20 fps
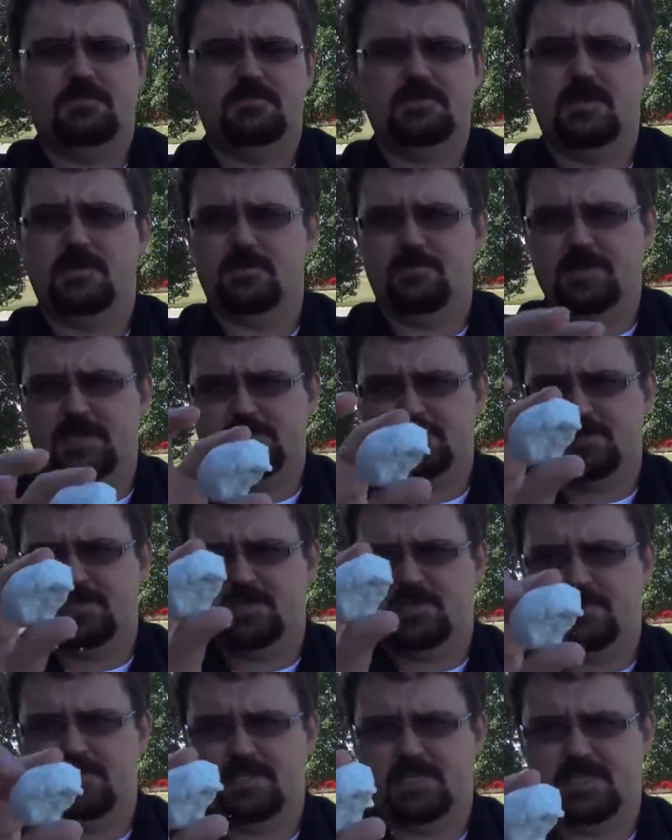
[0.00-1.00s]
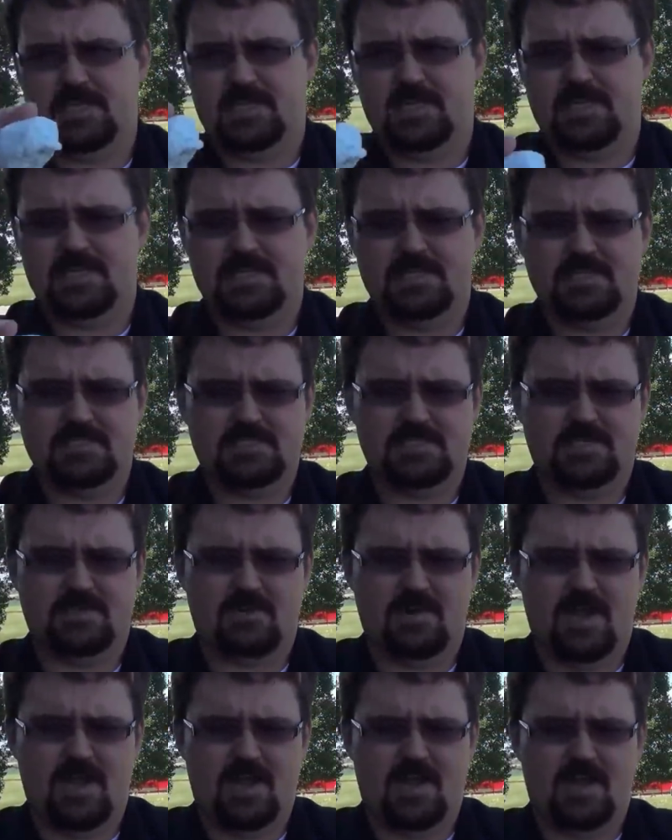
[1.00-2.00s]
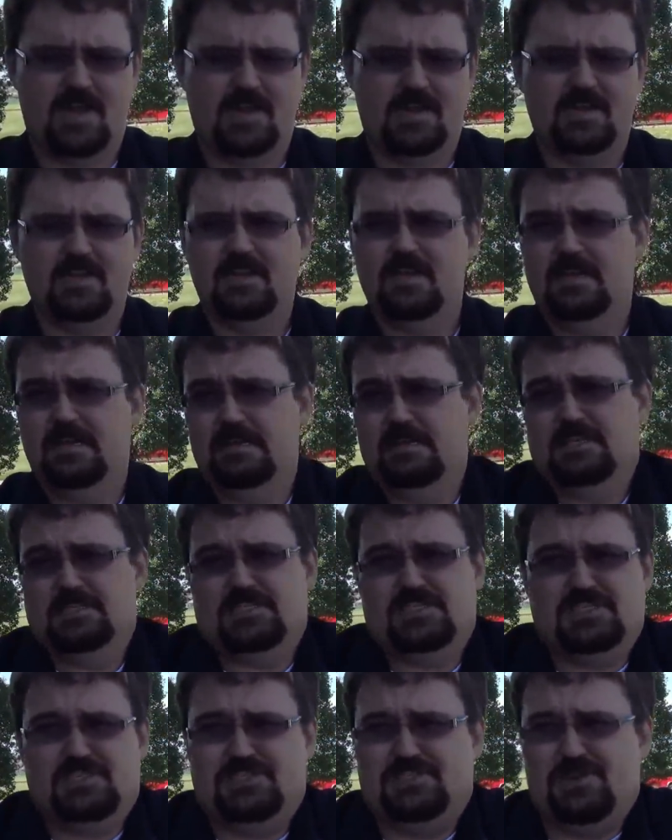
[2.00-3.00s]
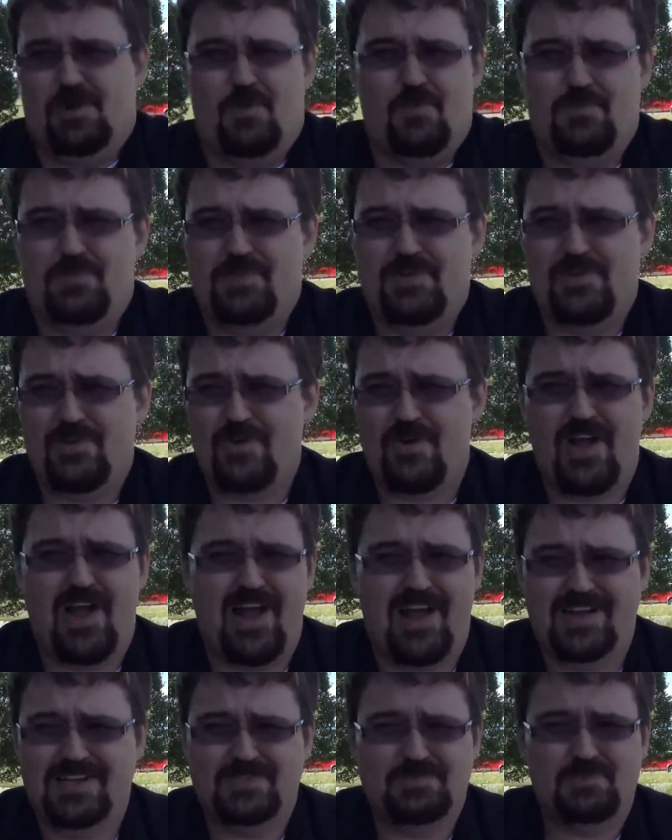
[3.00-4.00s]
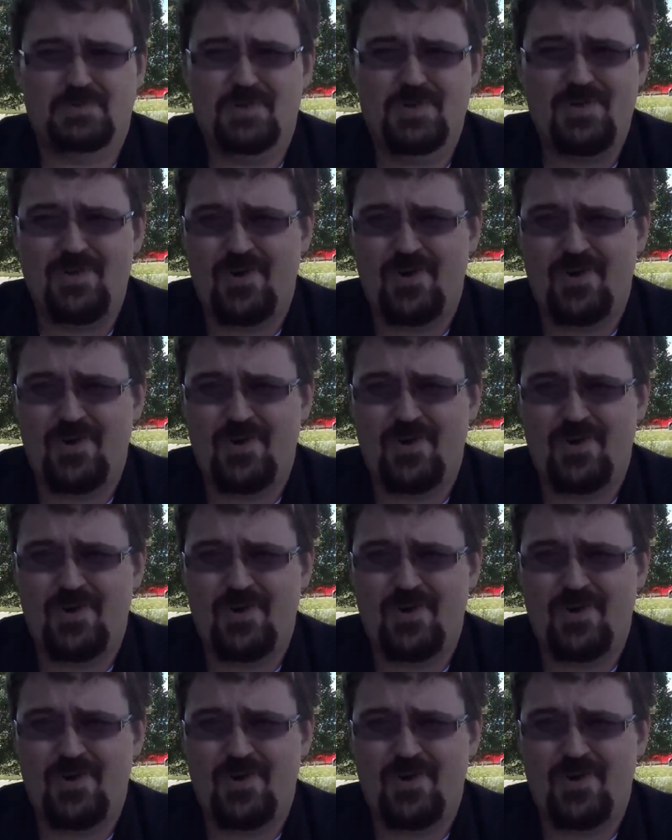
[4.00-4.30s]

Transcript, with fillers: Now, to make sure you don't get any of this in your eye, this soap in your eyes will